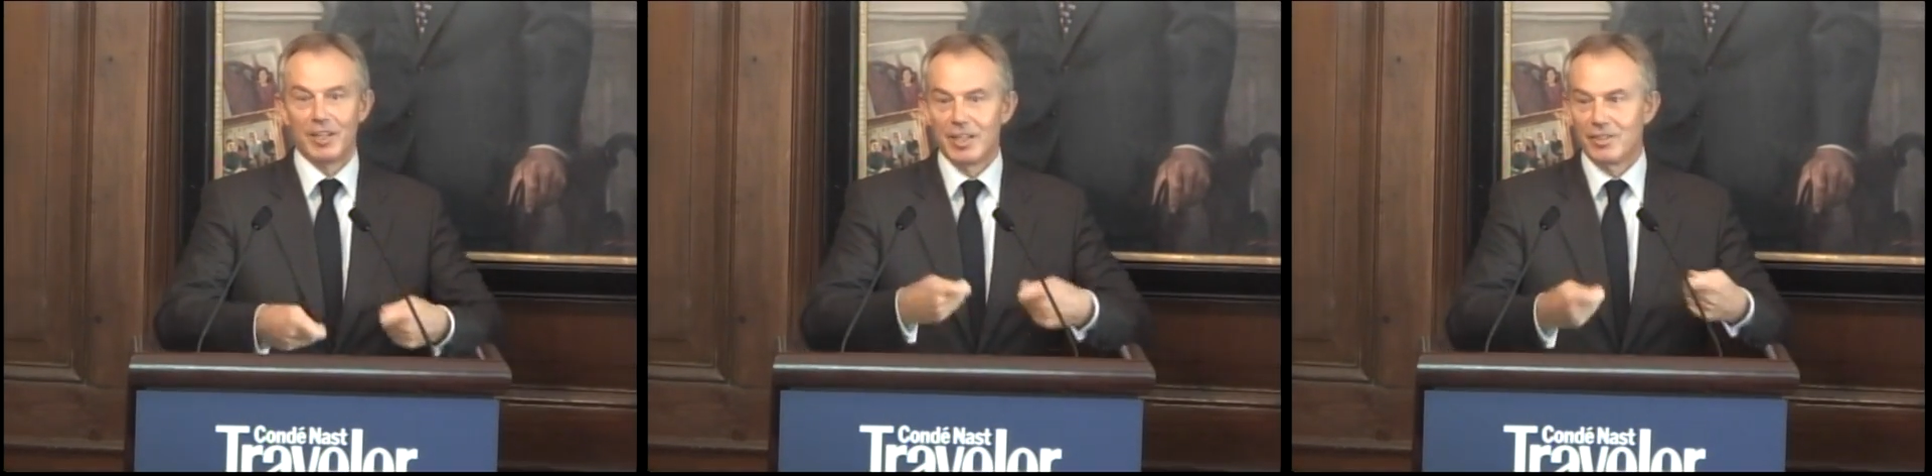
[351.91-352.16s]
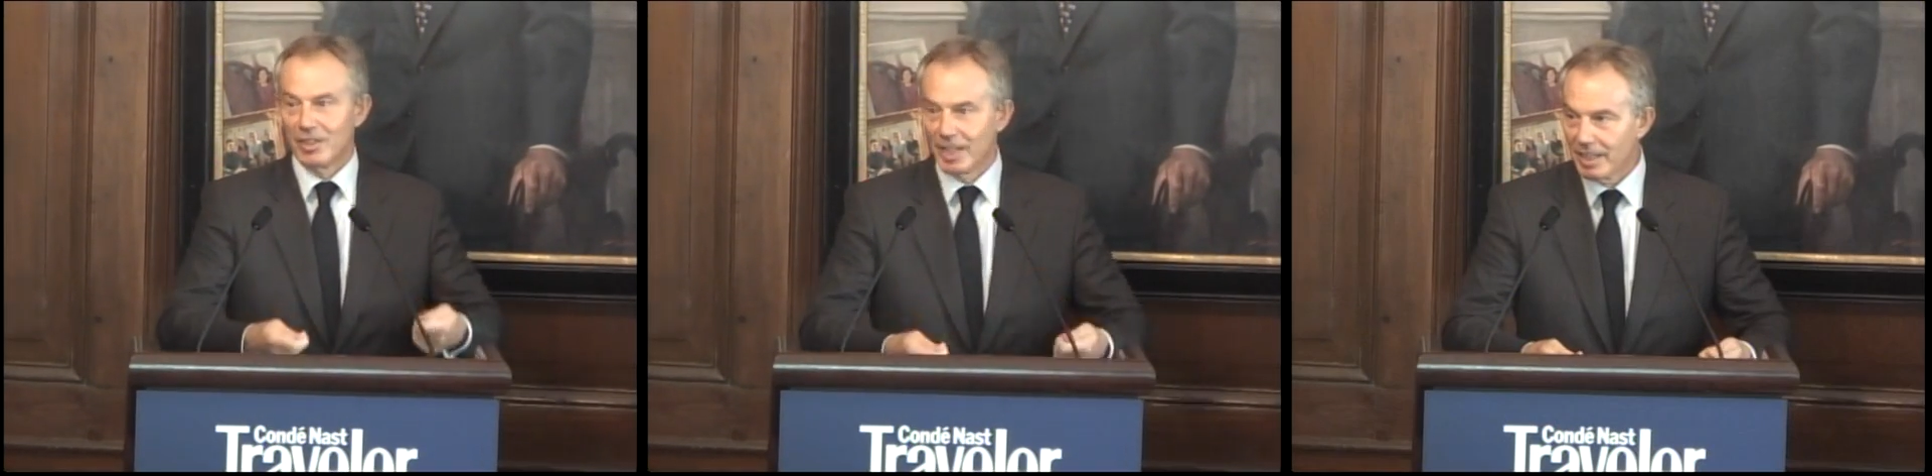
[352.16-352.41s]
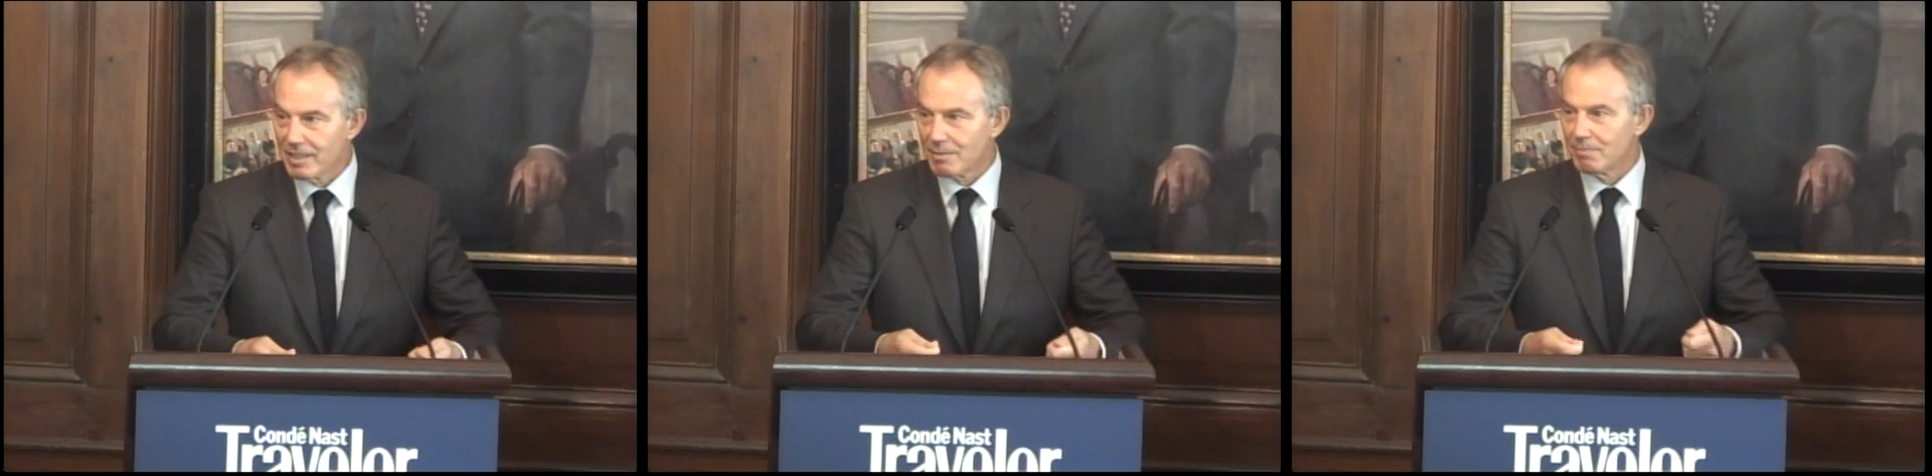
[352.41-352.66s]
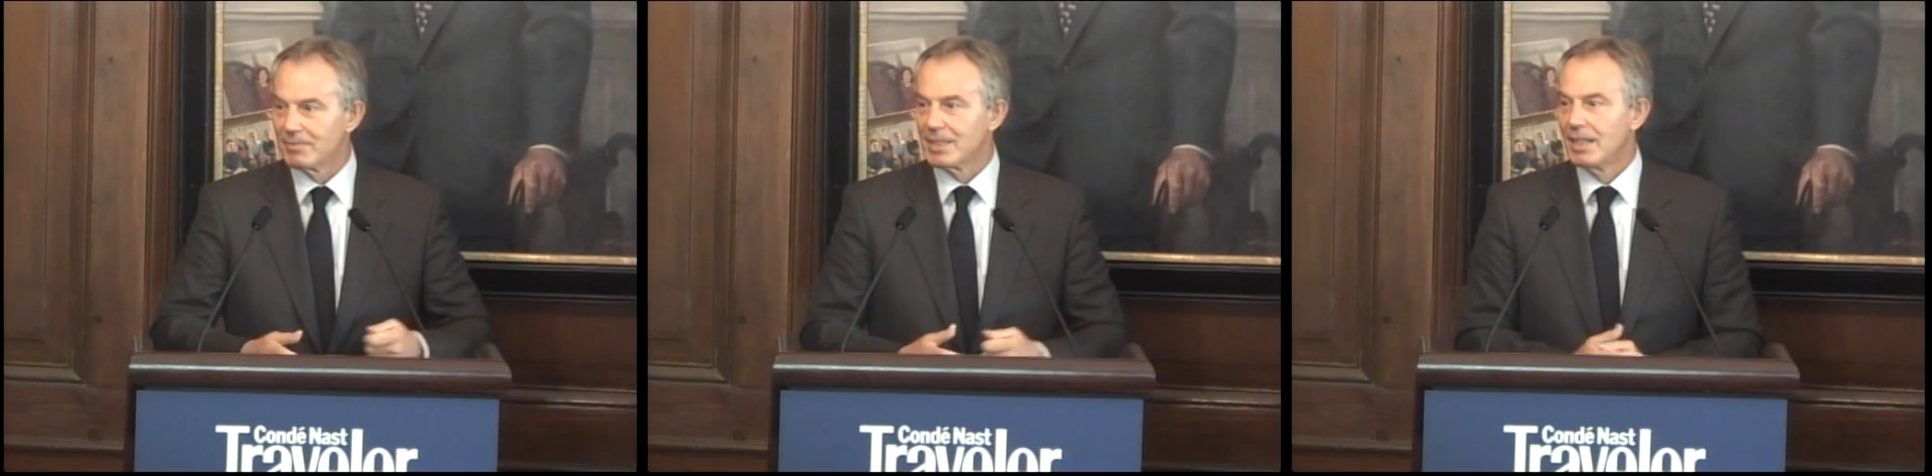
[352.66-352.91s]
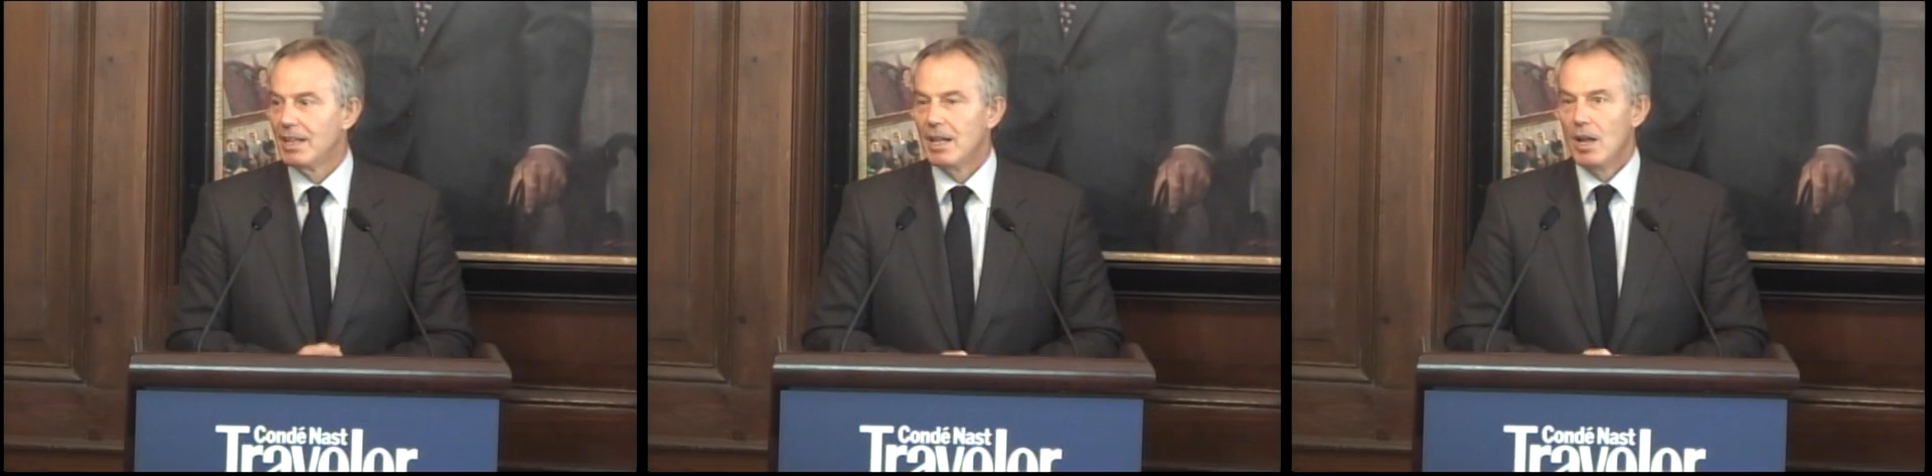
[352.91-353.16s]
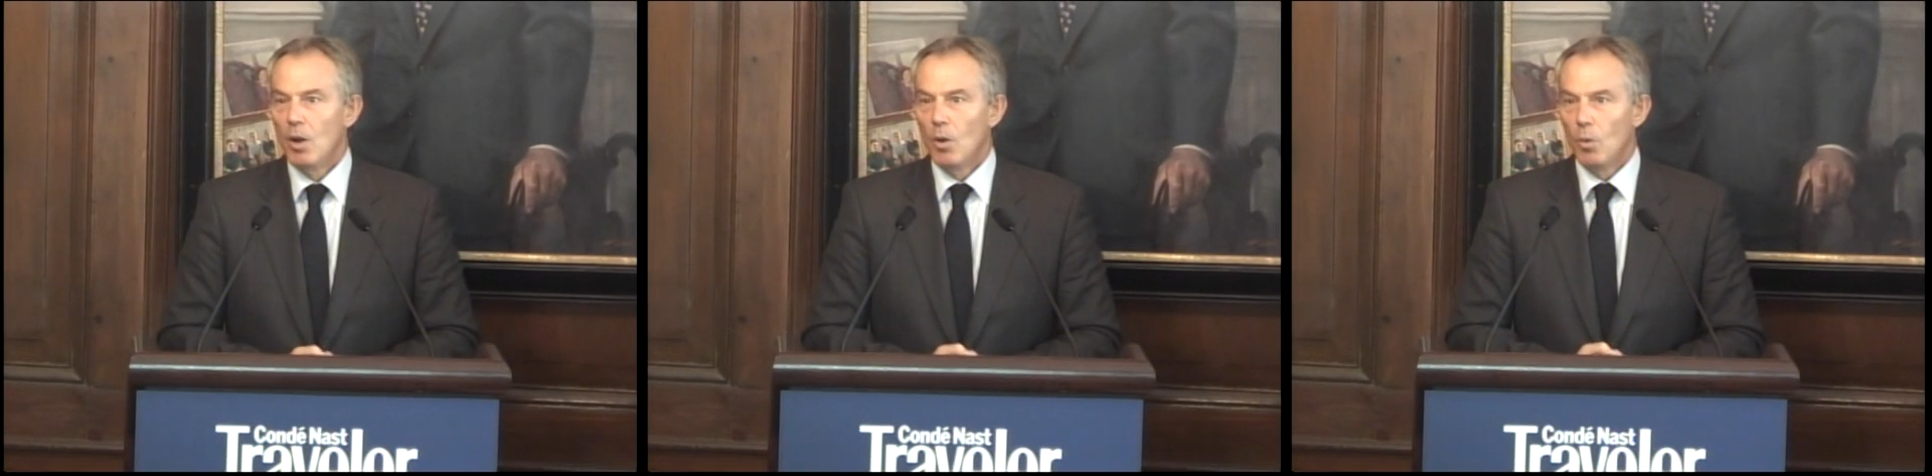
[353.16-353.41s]
years and years,
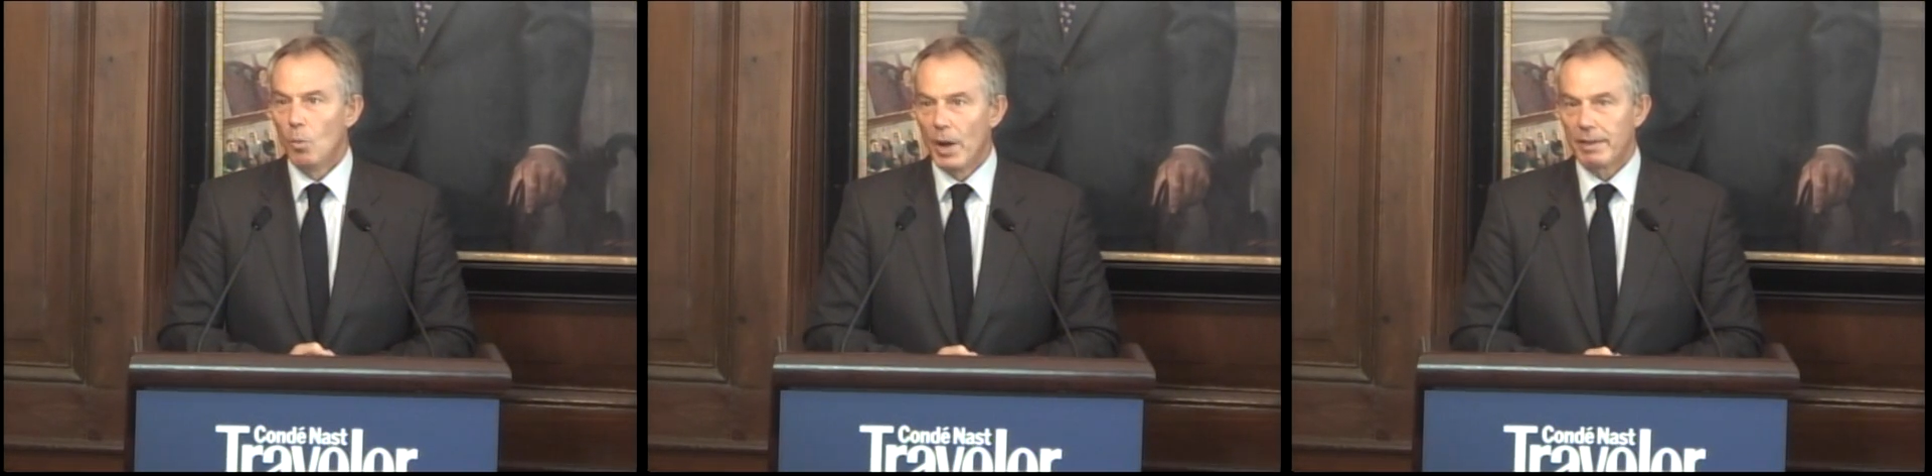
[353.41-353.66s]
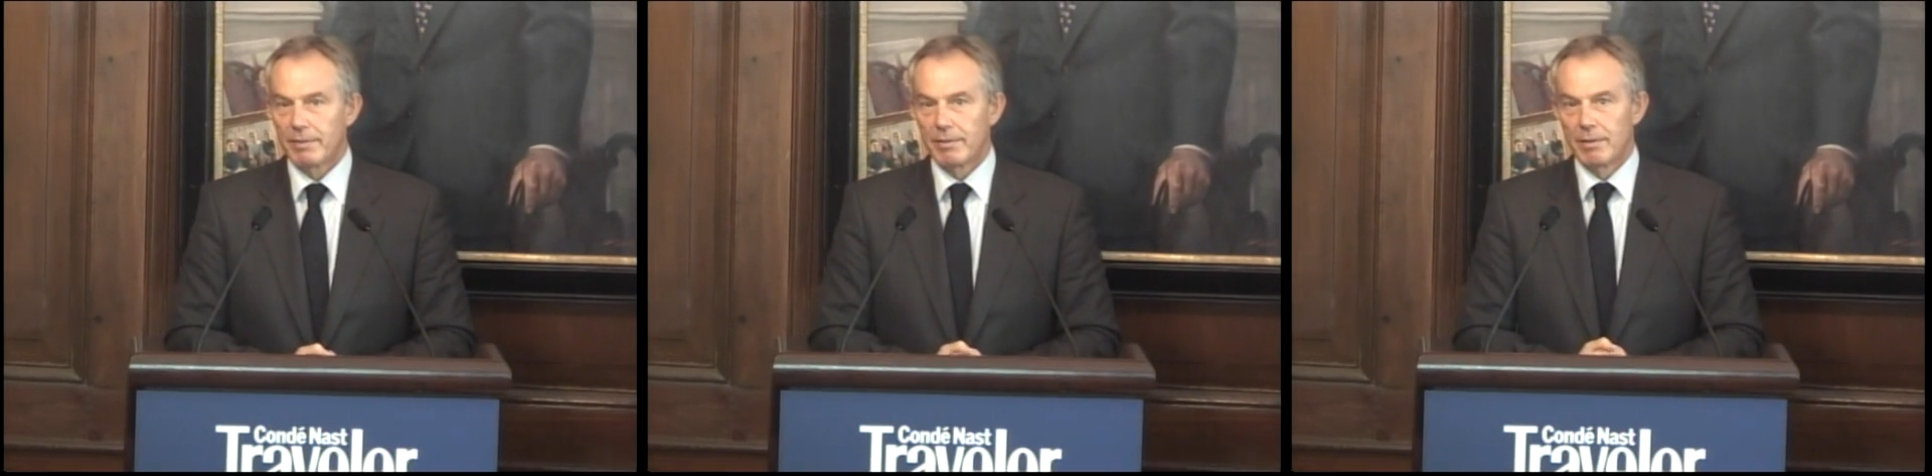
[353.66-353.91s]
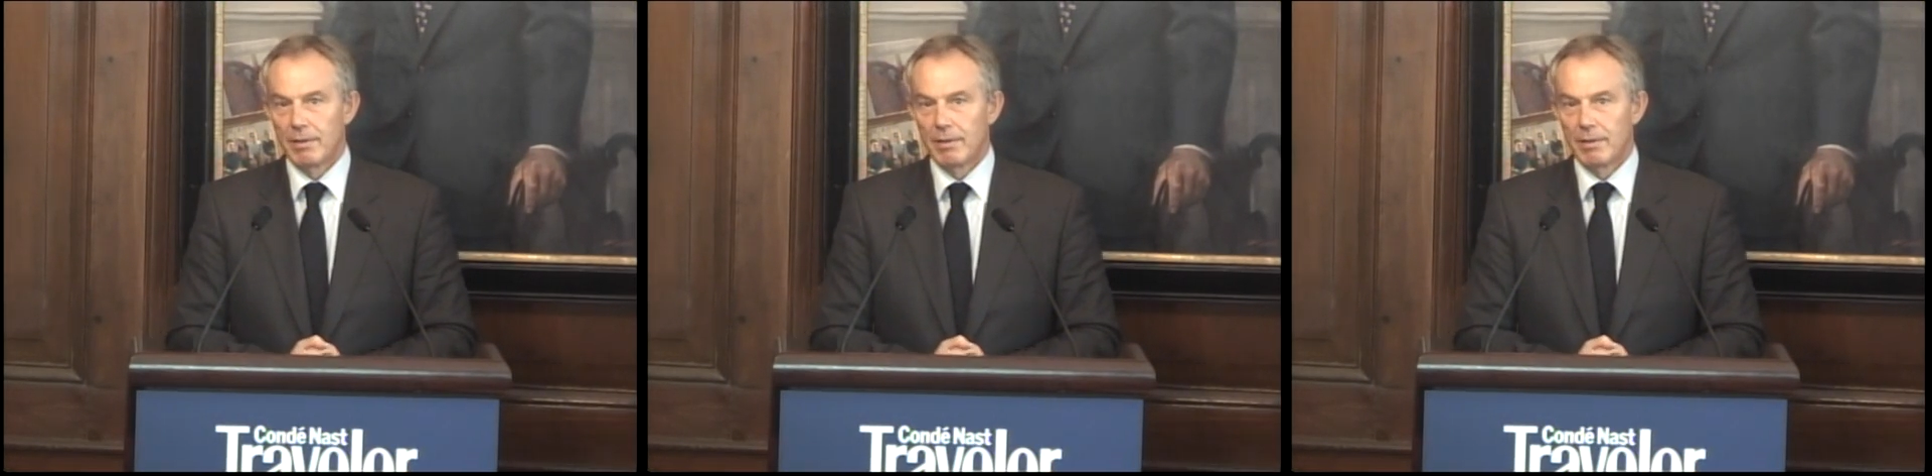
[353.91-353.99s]
with